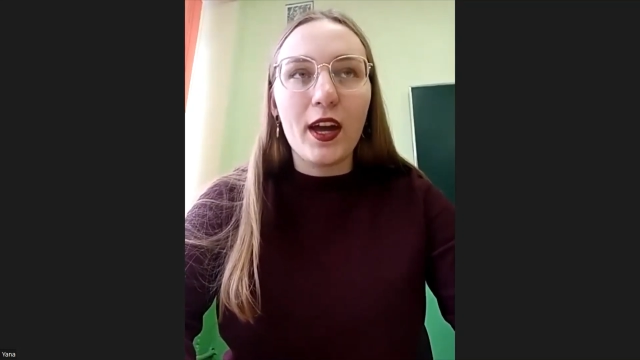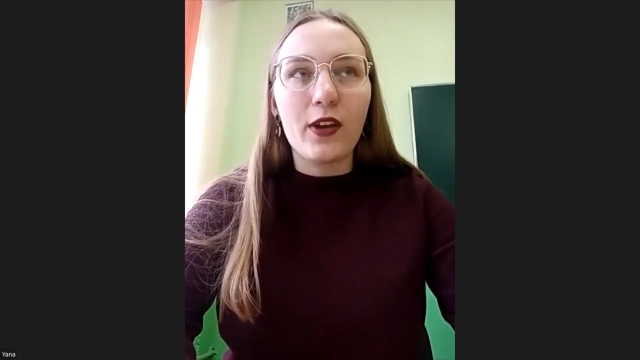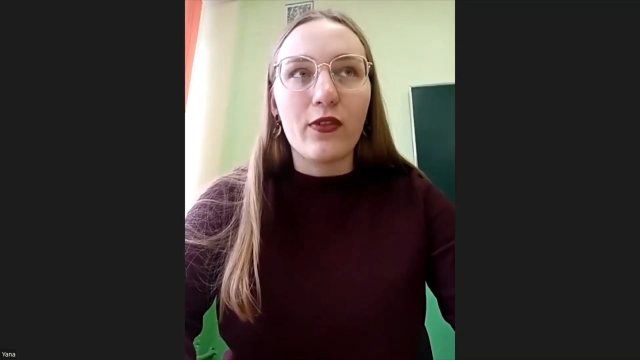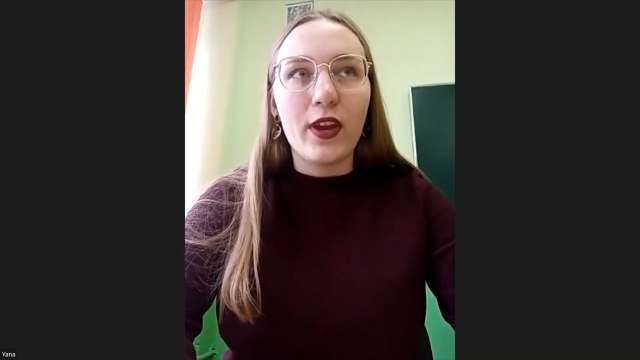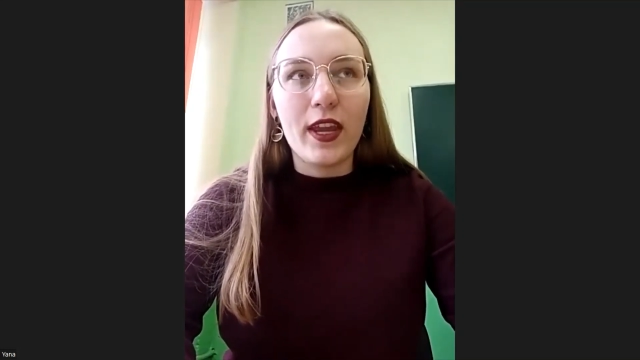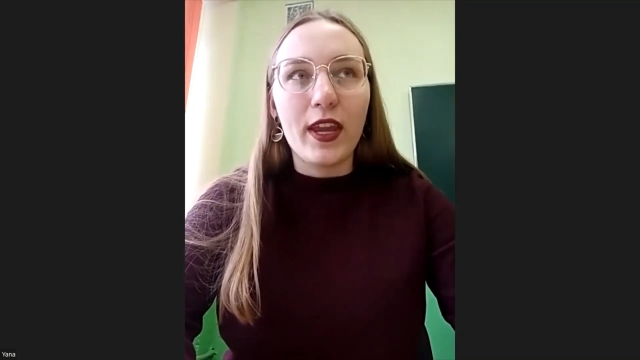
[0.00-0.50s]

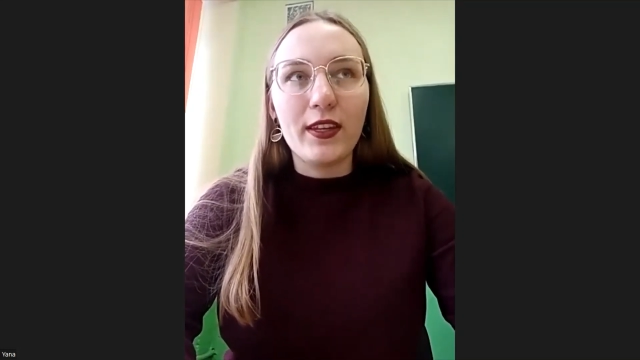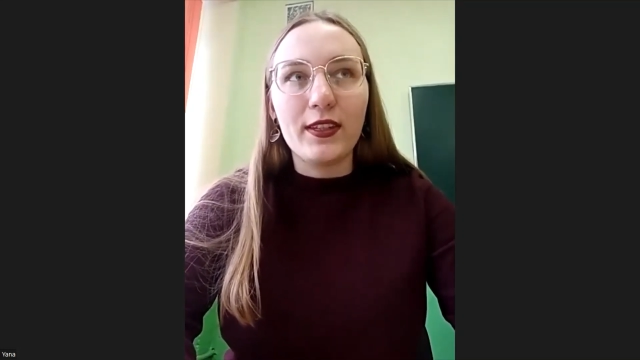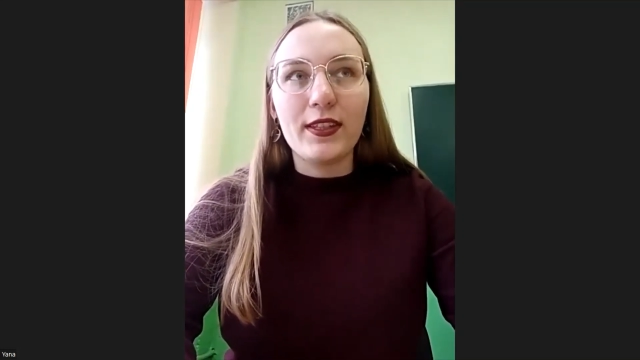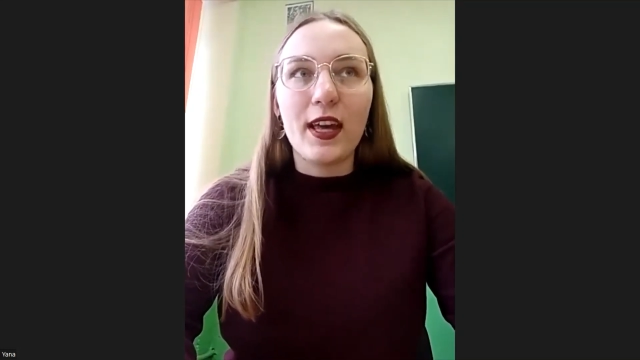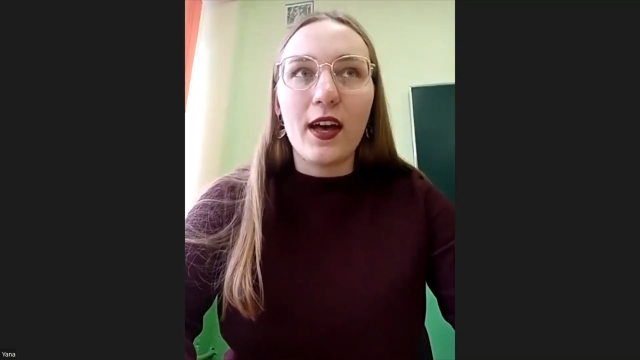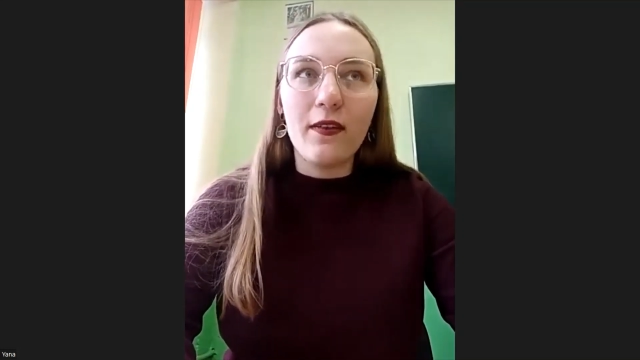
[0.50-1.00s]
created
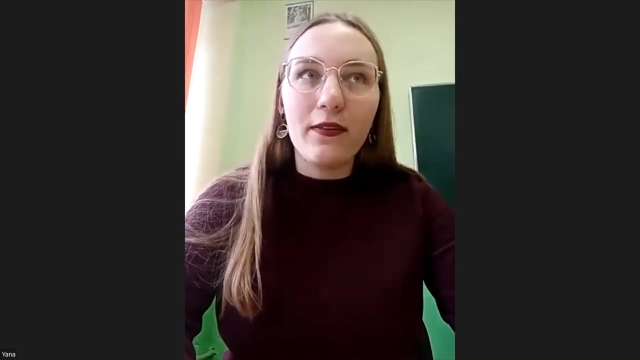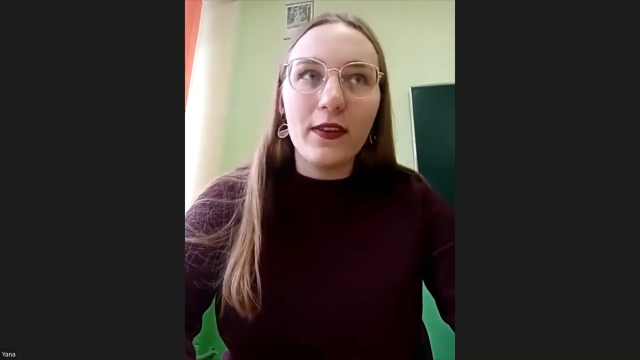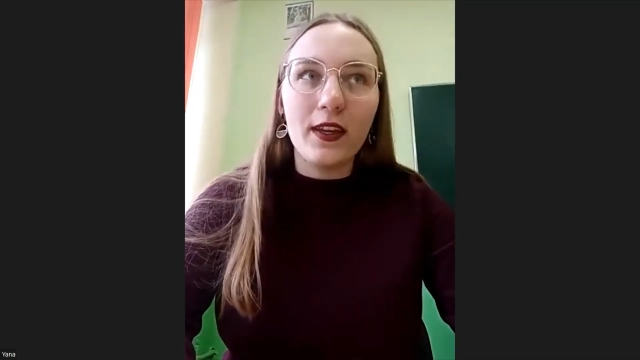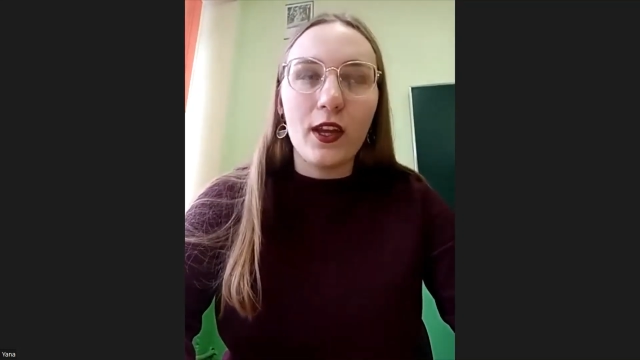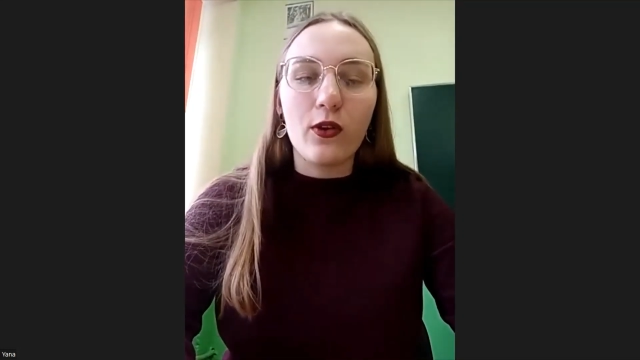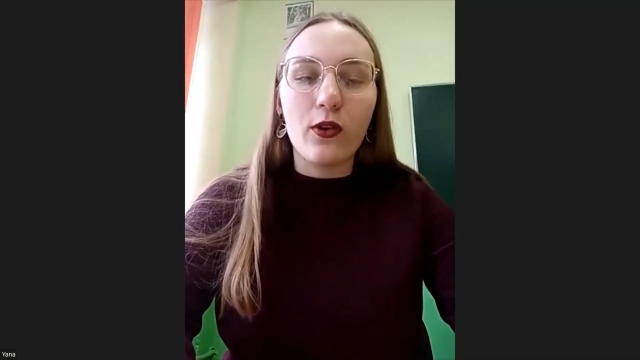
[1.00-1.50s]
something
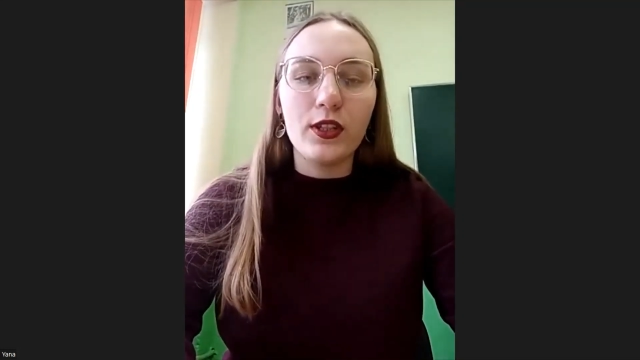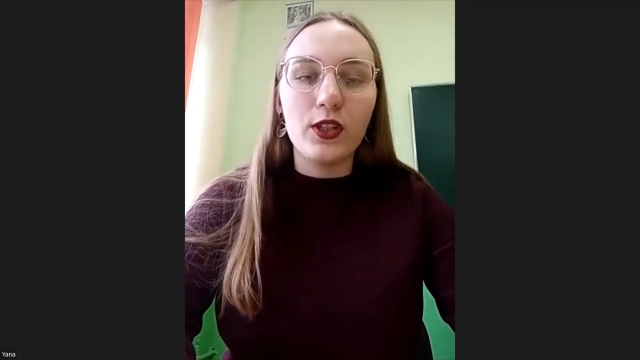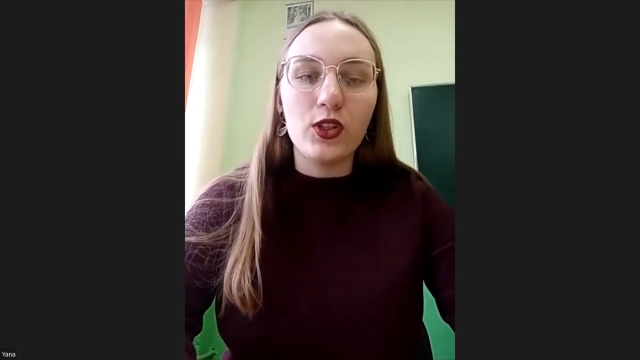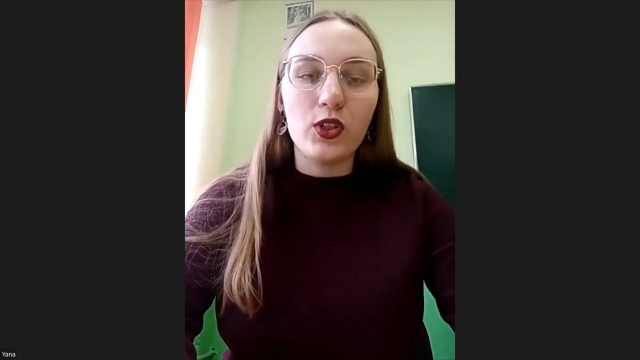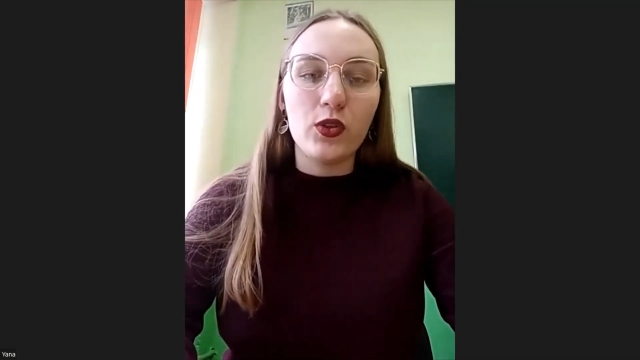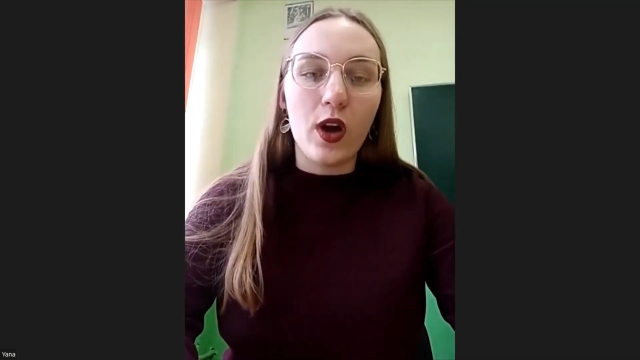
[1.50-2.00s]
according to